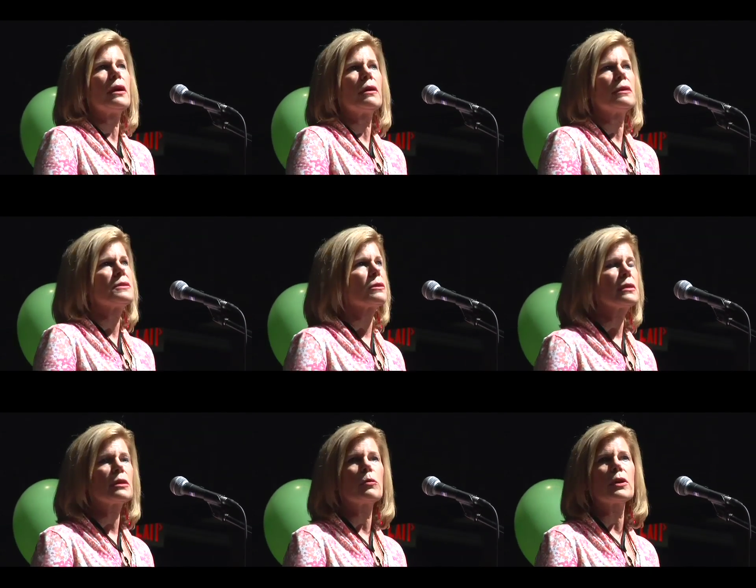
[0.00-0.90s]
parents, there
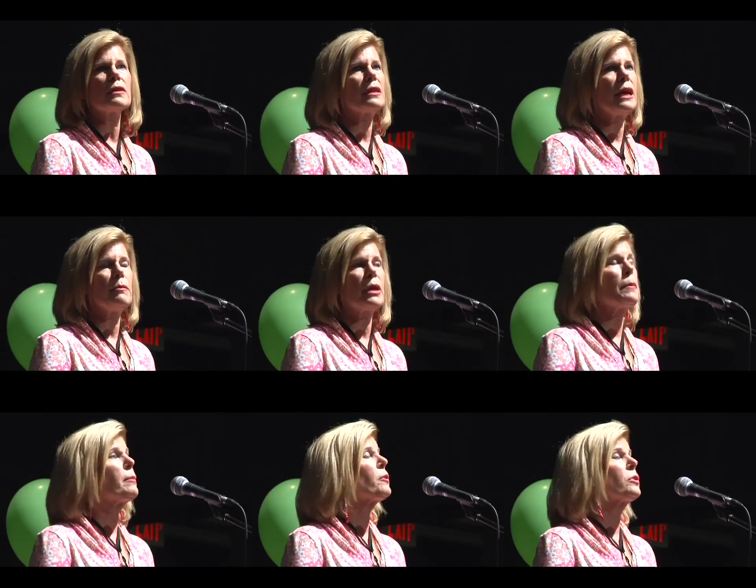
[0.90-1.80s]
really weren't that many
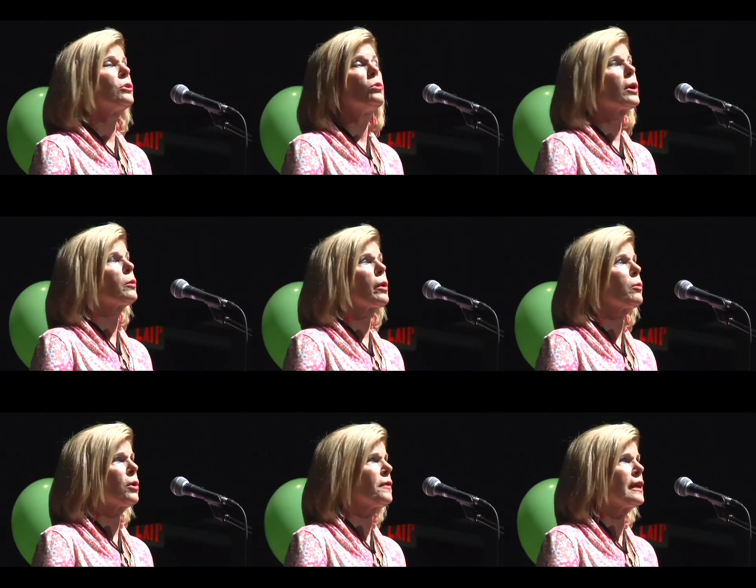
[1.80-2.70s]
people that knew where we
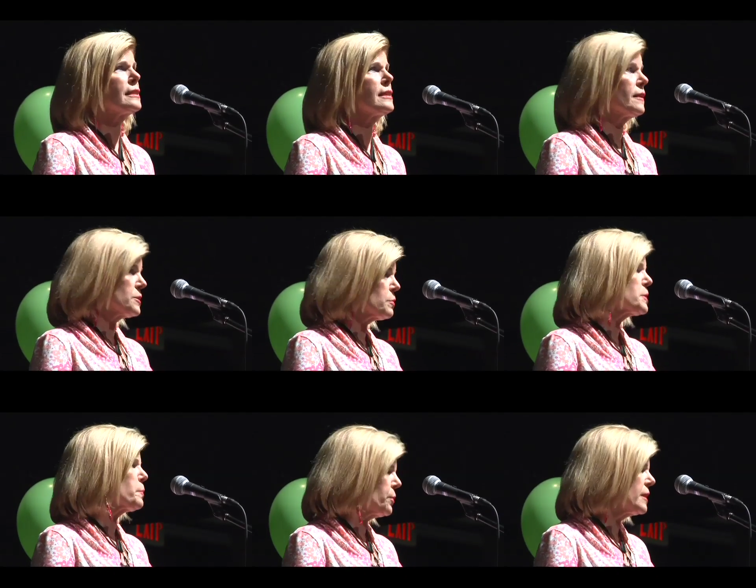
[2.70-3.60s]
were that day. This
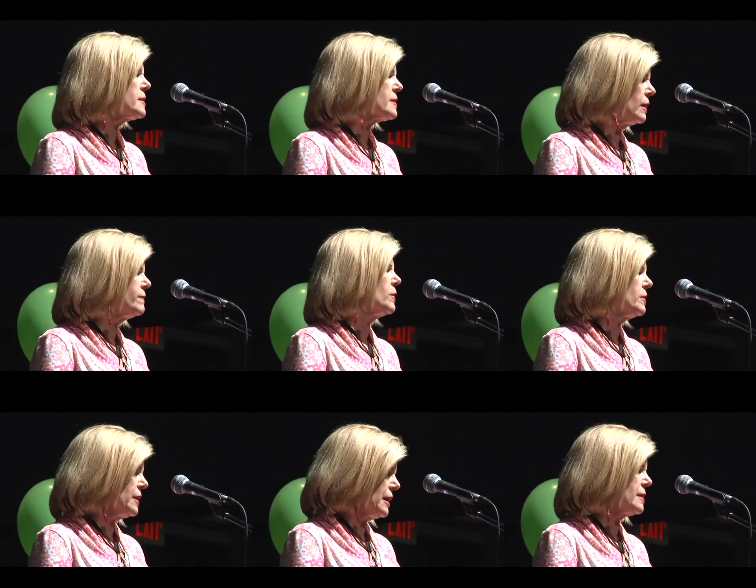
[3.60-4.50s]
was pre-cell
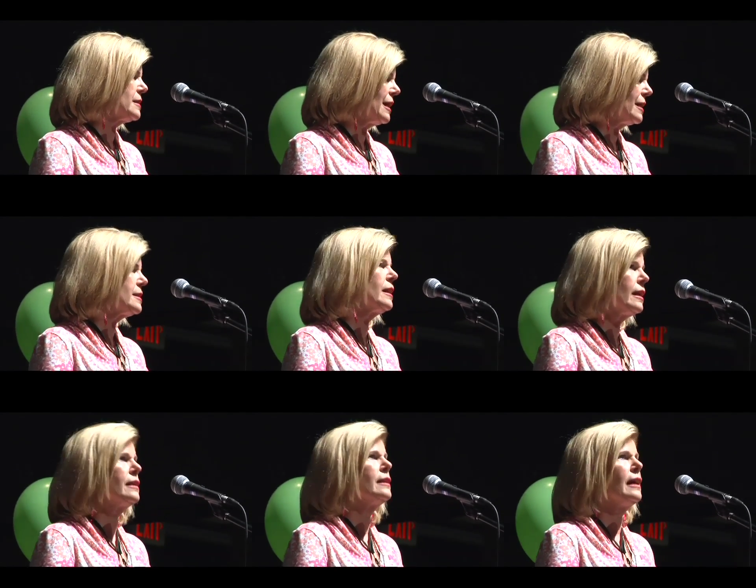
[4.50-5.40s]
phone days,
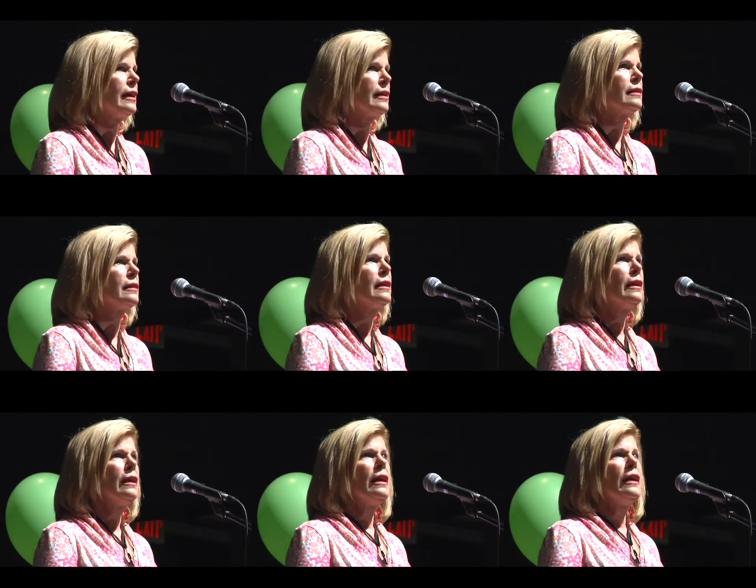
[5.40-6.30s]
1989.
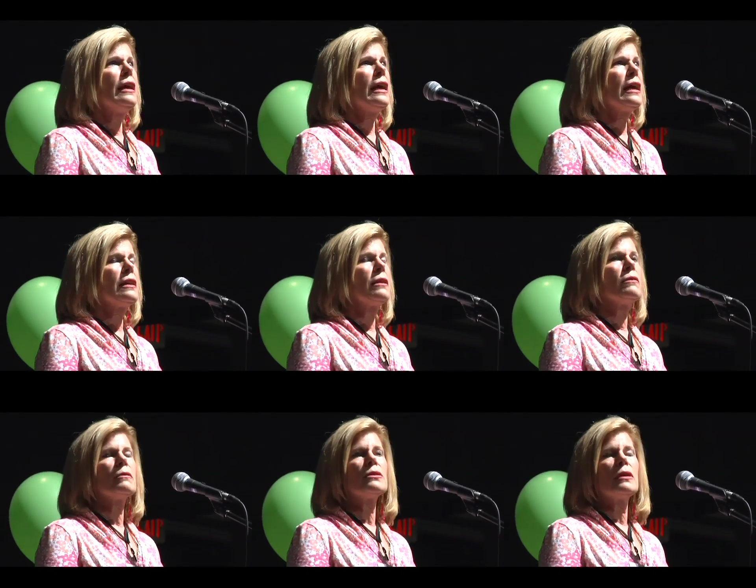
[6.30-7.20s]

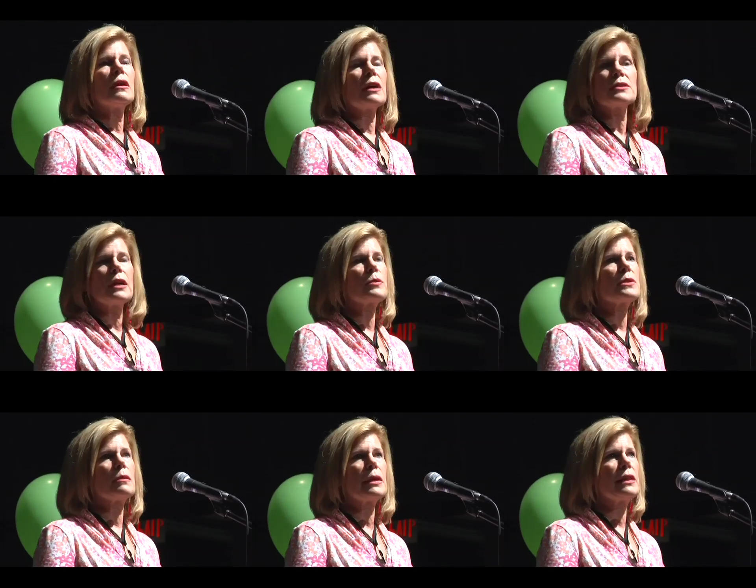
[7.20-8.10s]
And our son was
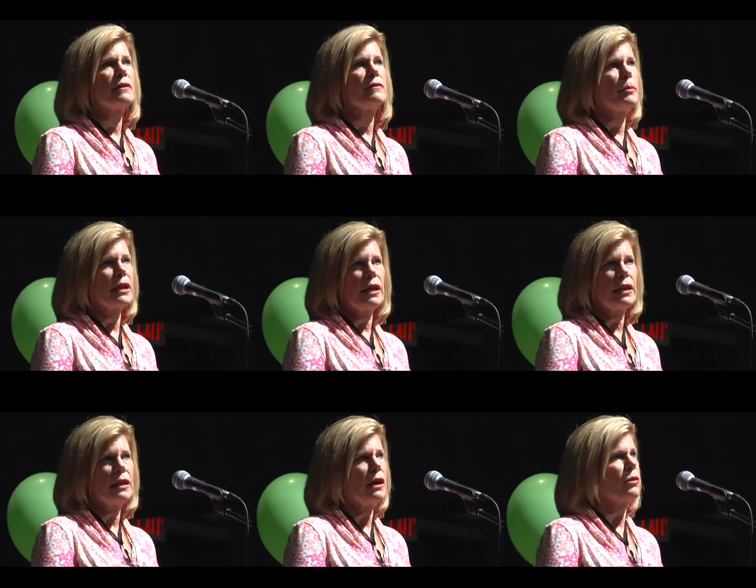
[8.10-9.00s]
in the middle of about an
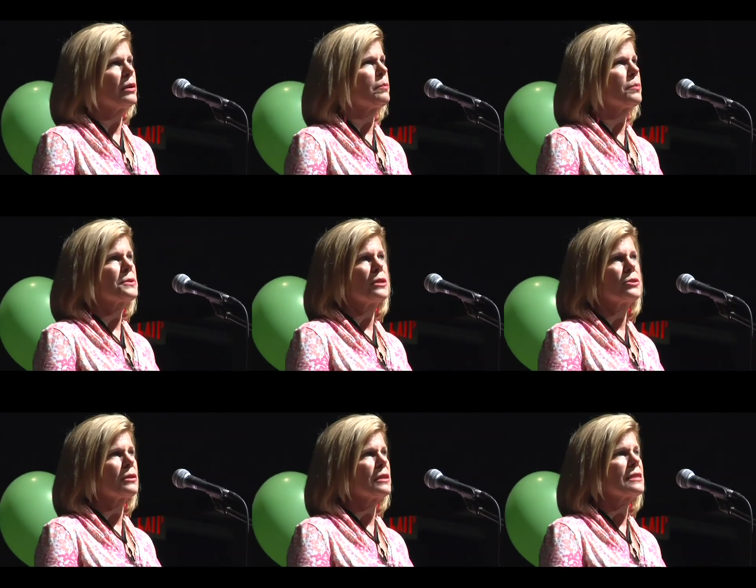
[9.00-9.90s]
8-hour
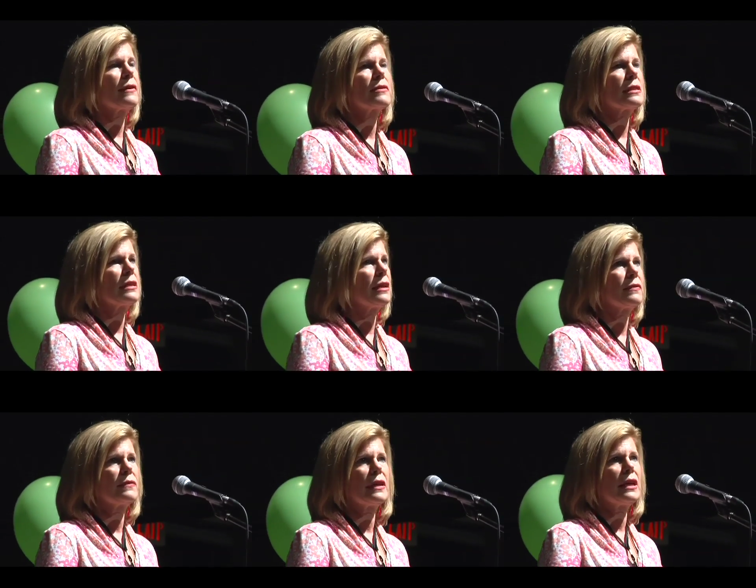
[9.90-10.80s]
procedure to save his
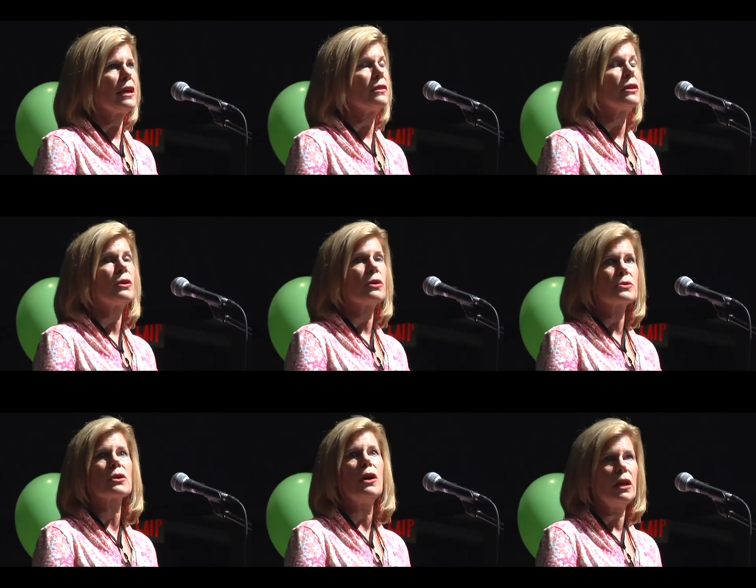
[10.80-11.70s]
life. And the nurse